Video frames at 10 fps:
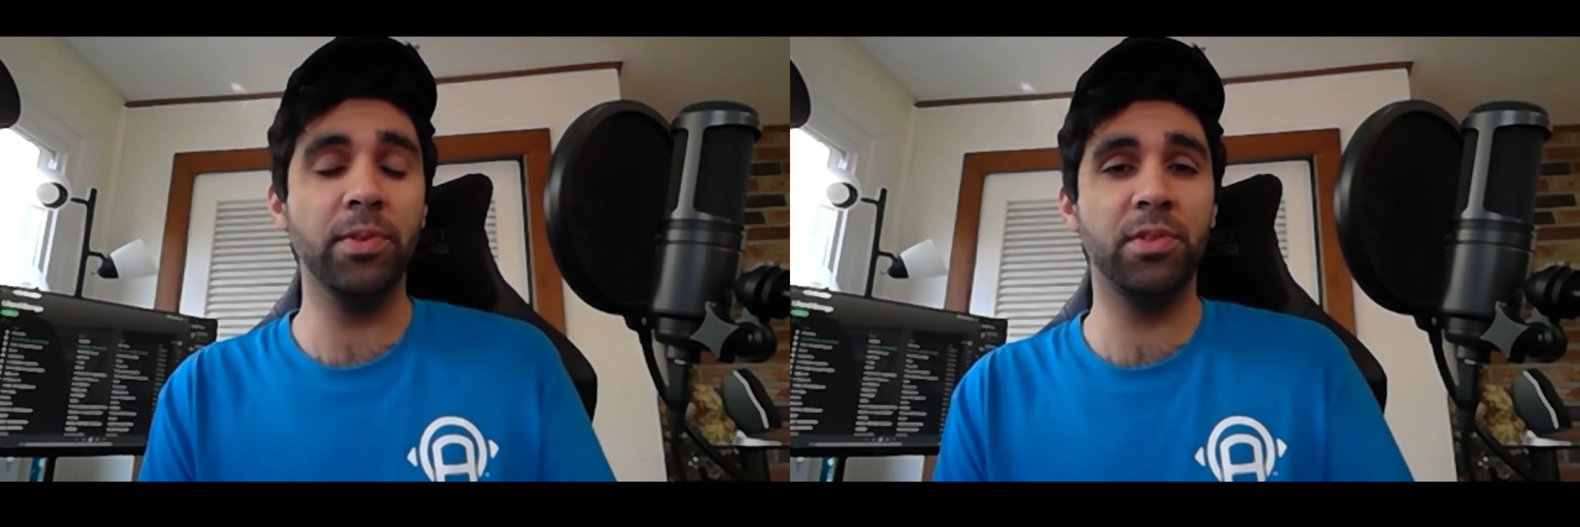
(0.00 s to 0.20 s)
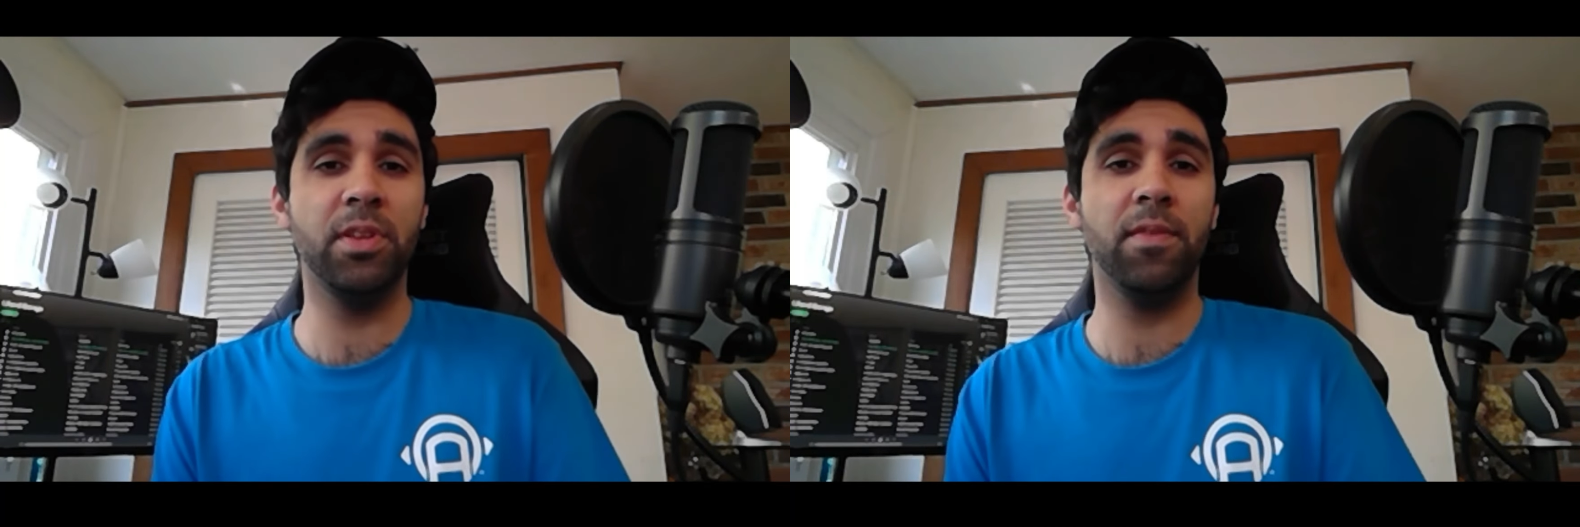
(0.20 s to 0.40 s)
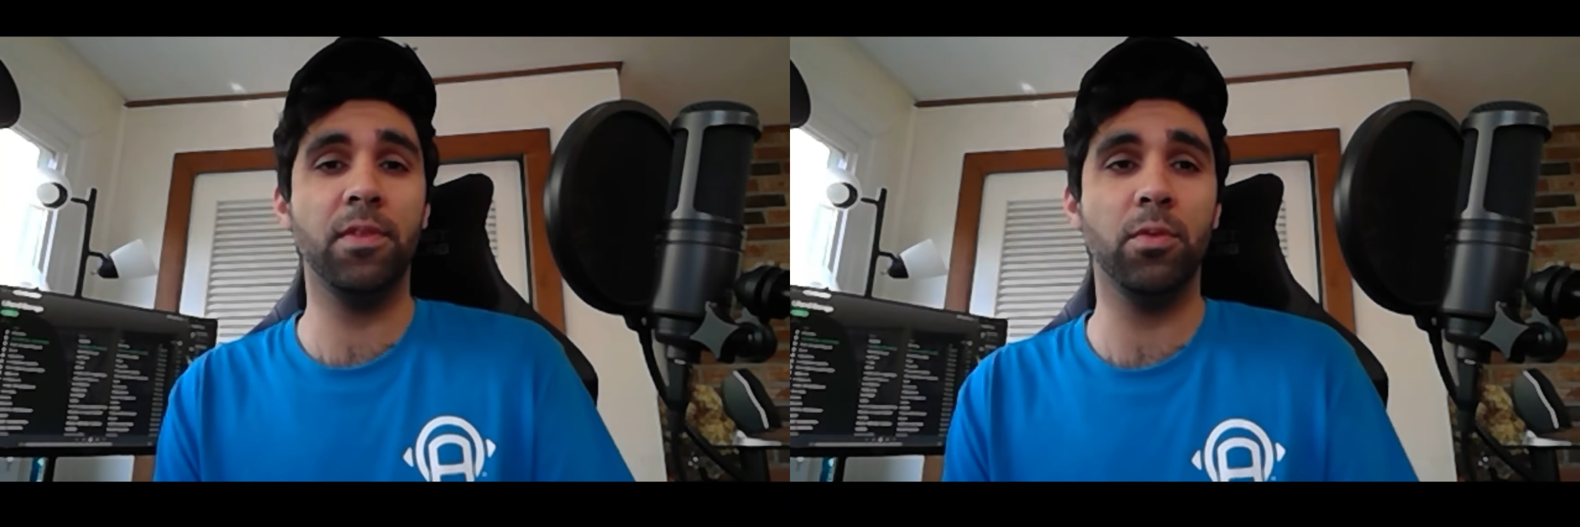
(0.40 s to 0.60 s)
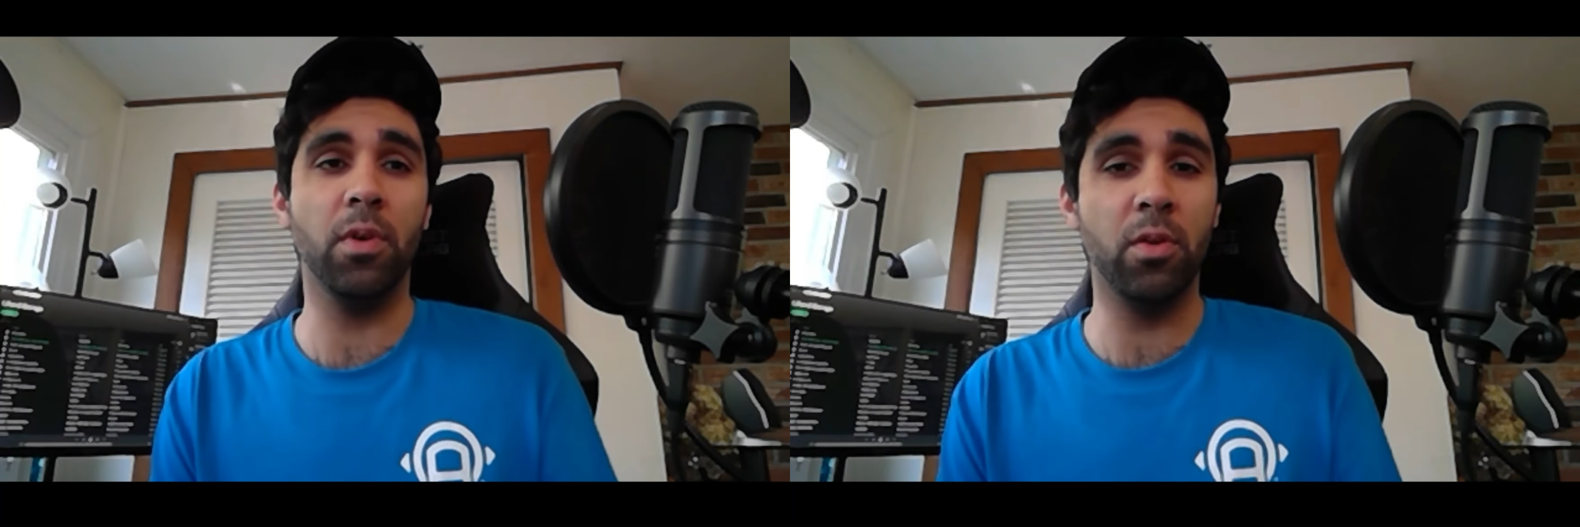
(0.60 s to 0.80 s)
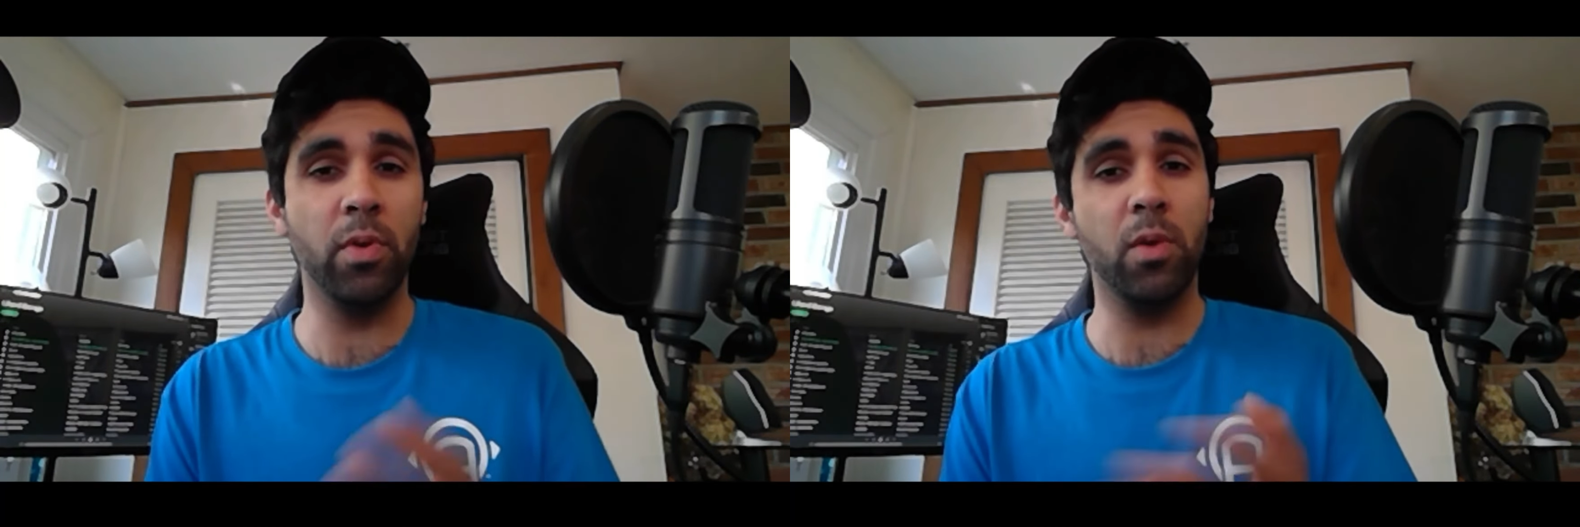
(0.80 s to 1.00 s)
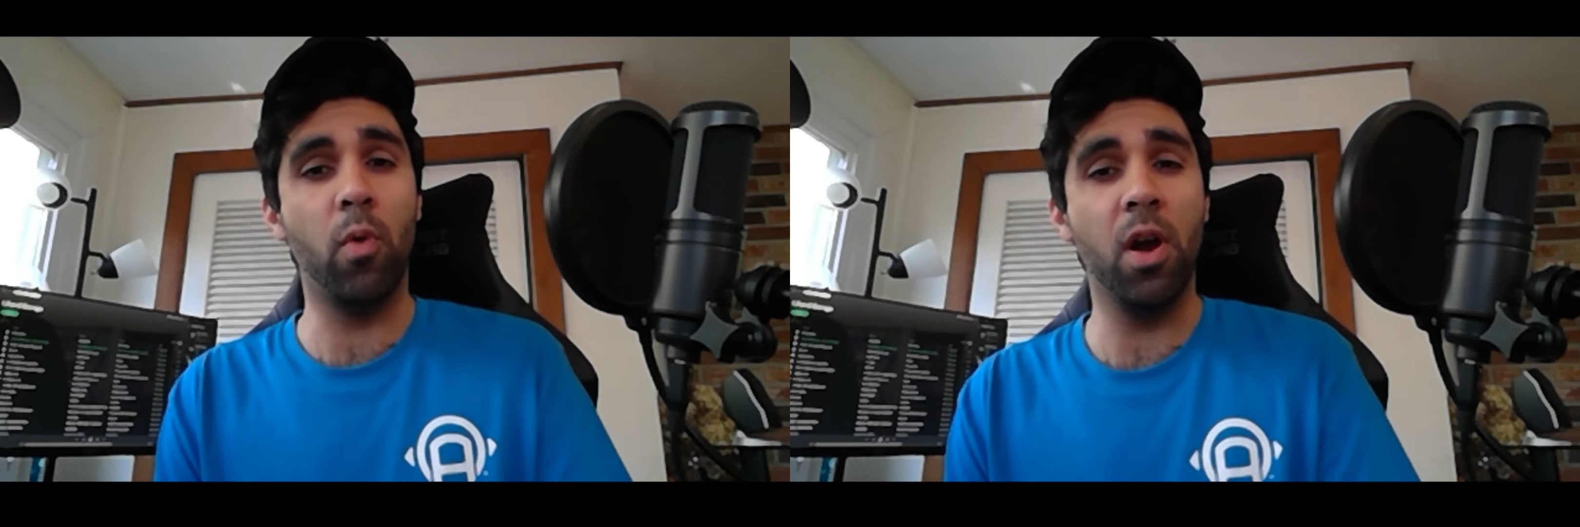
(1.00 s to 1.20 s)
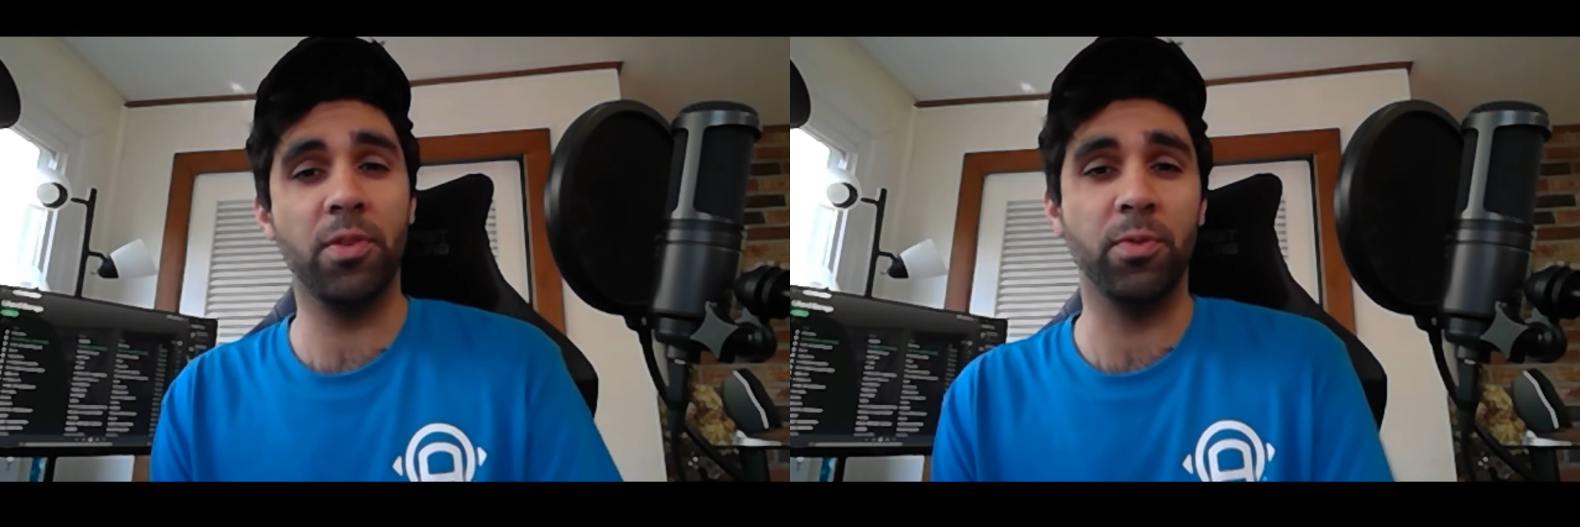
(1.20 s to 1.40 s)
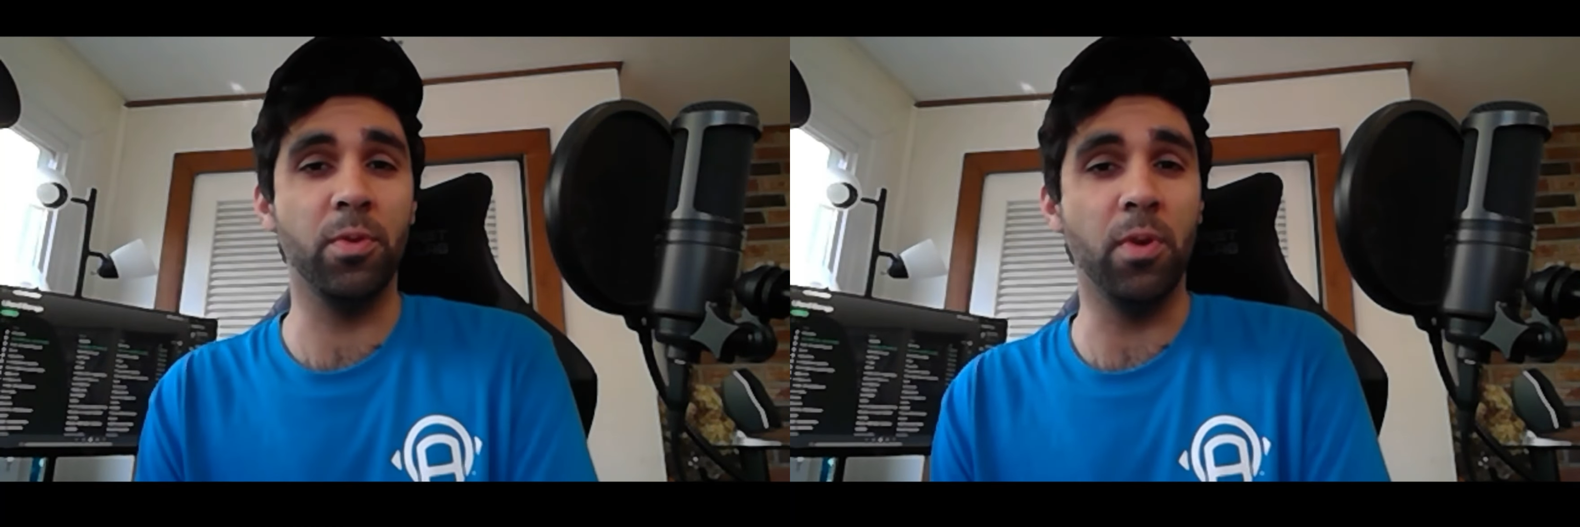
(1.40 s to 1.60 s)
to give you a quick
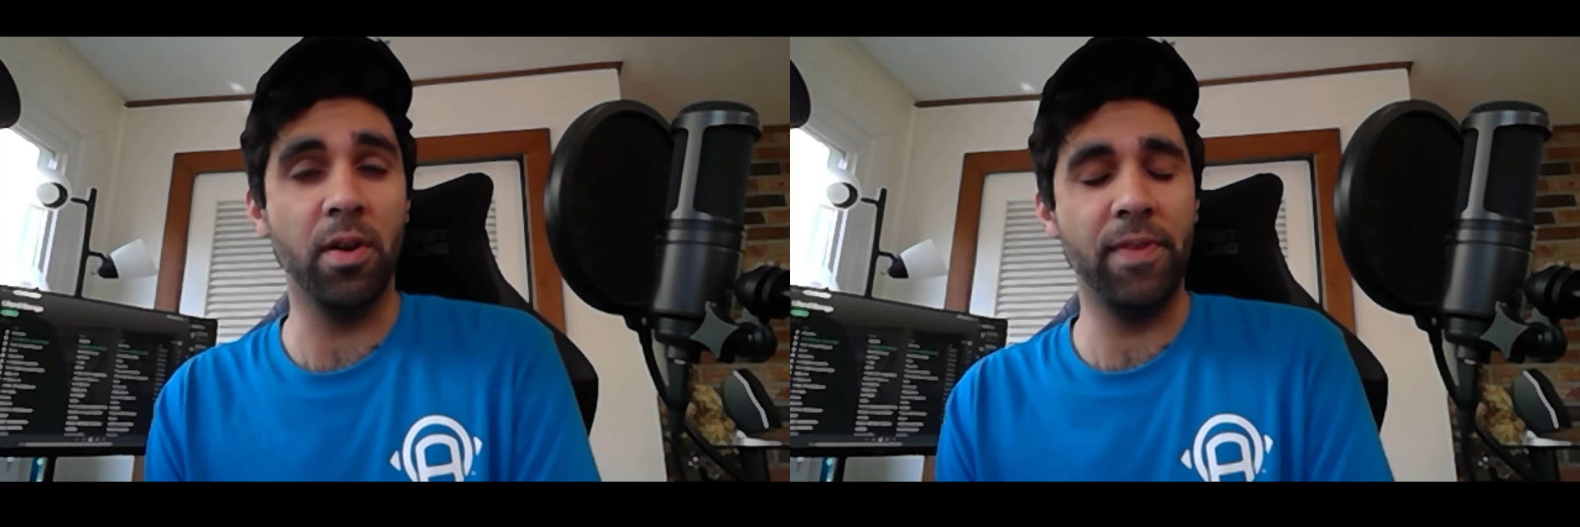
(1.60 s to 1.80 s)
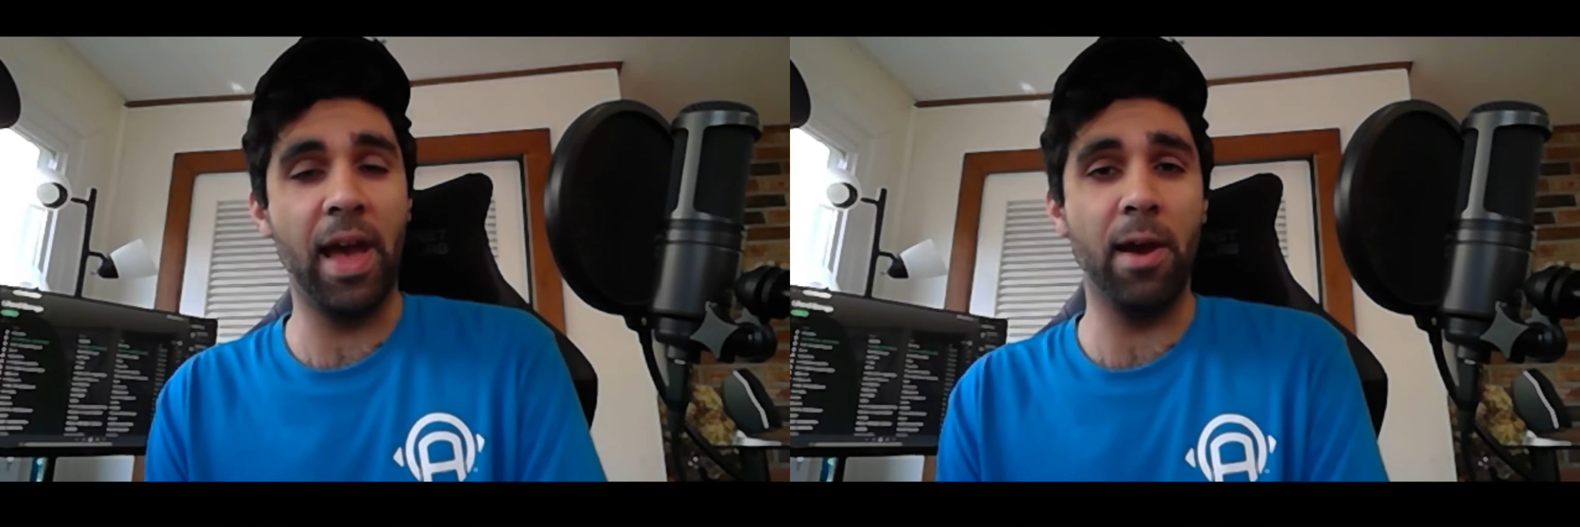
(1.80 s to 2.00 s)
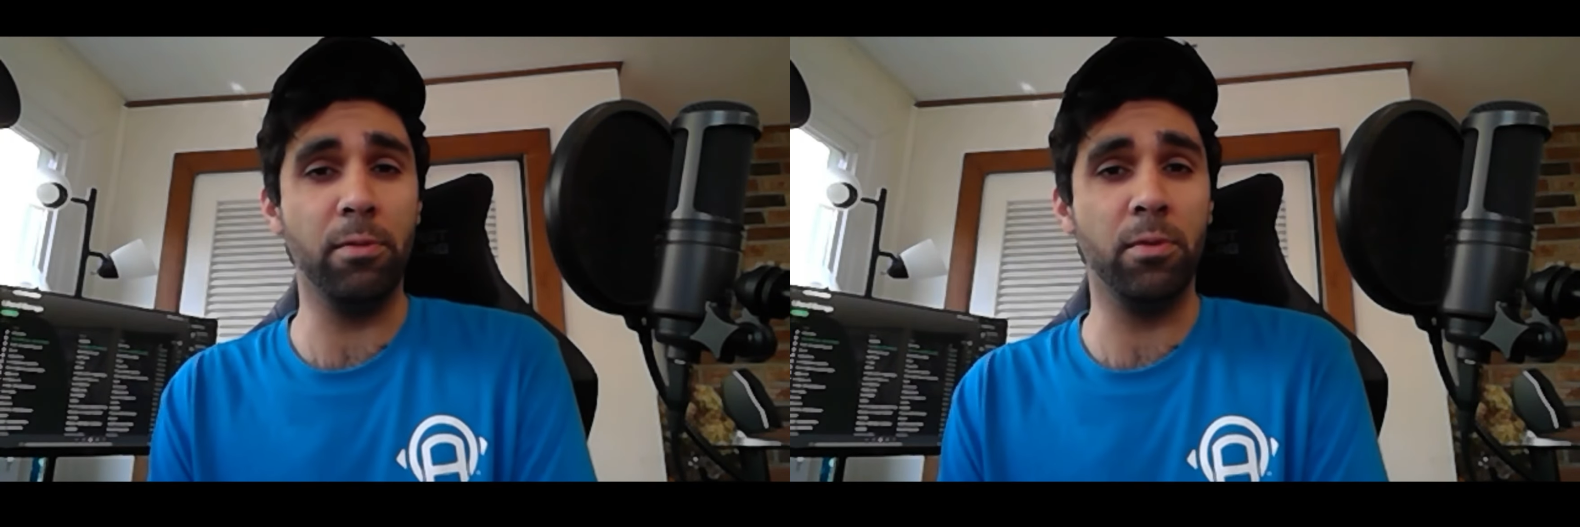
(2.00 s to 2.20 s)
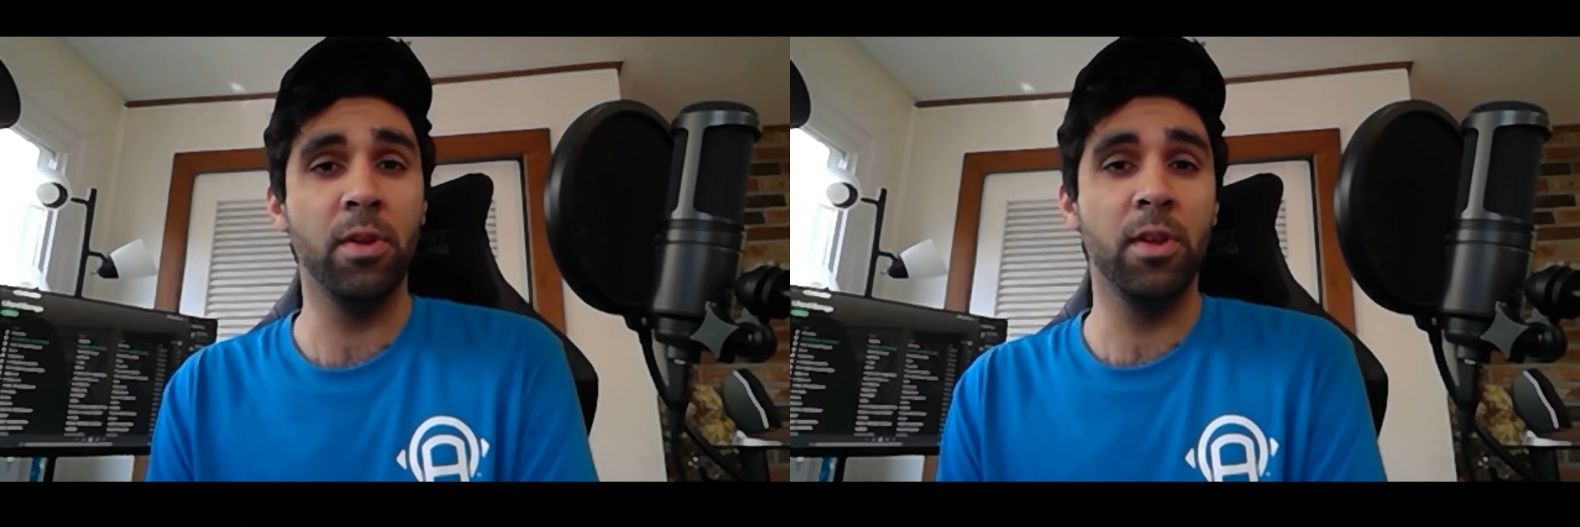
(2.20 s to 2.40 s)
walkthrough of how